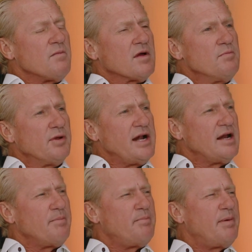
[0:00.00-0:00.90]

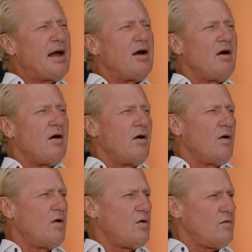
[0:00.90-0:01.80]
completed
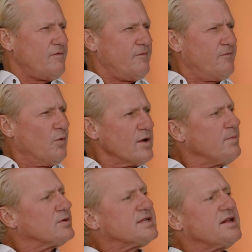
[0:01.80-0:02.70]
about
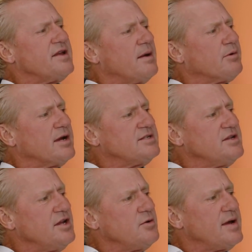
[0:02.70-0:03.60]
40% of the upgrades
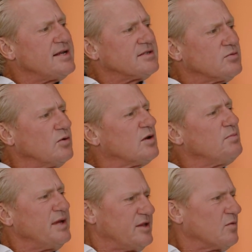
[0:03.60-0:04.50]
in the U.S. We'll
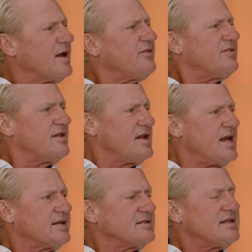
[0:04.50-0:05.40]
complete the rest in the
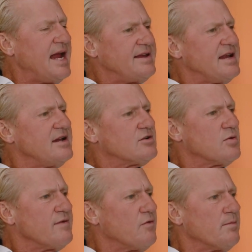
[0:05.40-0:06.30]
next 18 to
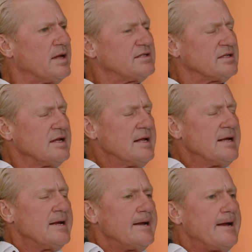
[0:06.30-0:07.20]
24 months.
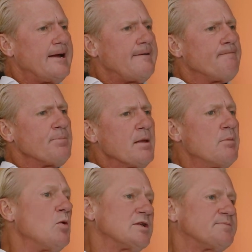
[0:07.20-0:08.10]

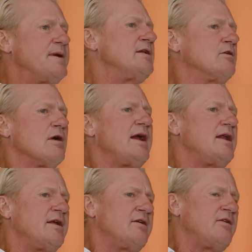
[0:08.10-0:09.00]
But what's been
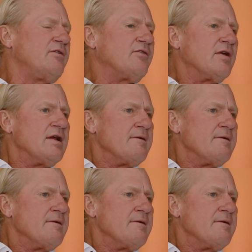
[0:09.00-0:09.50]
great is